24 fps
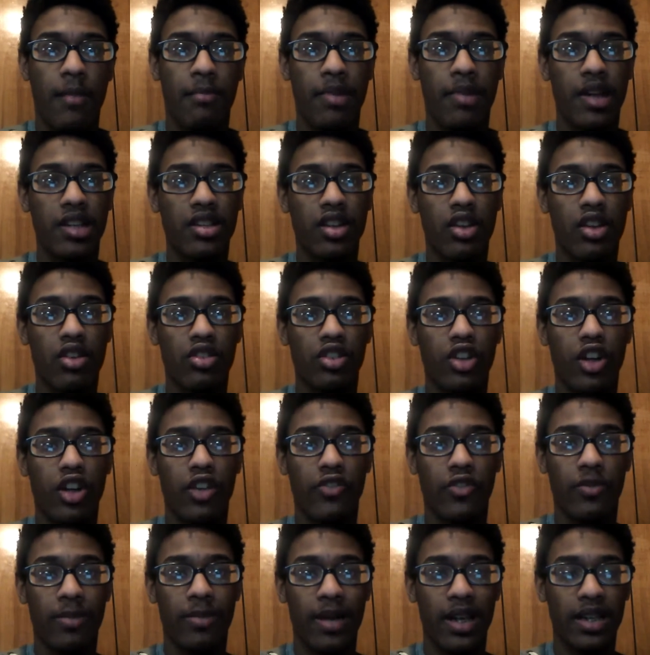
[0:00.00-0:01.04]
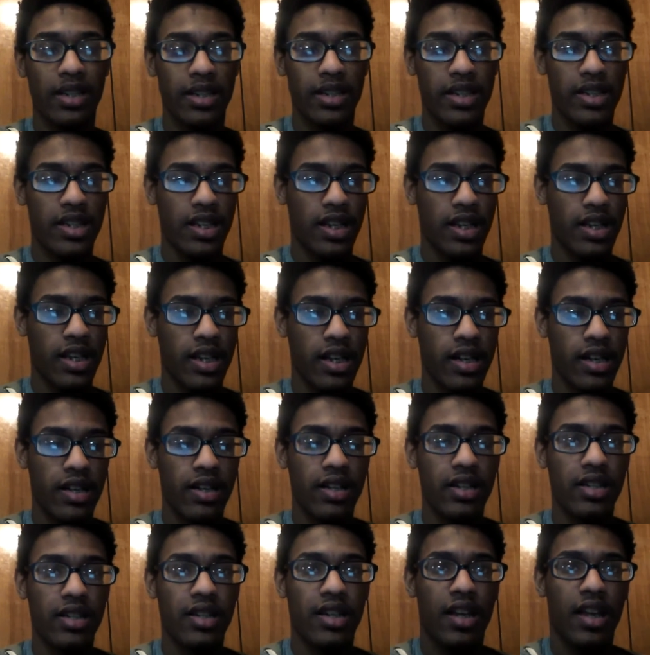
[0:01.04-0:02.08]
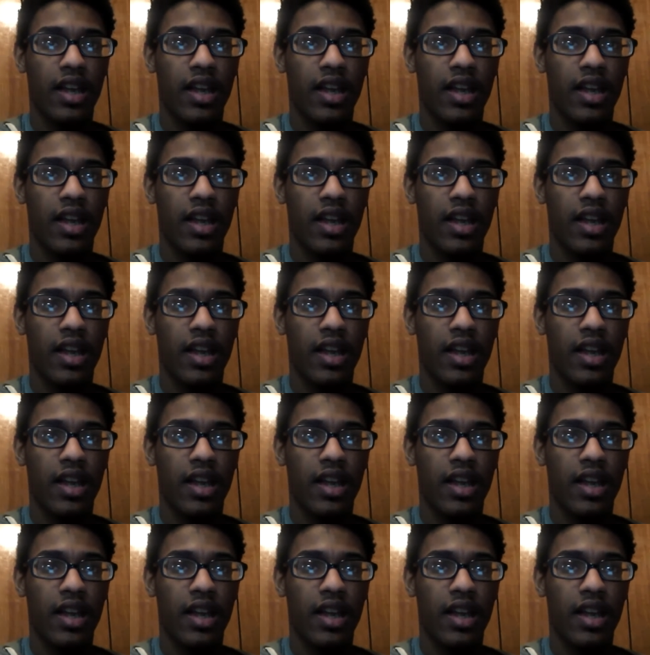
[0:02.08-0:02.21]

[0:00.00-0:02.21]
based on a novel by Lisa Klein.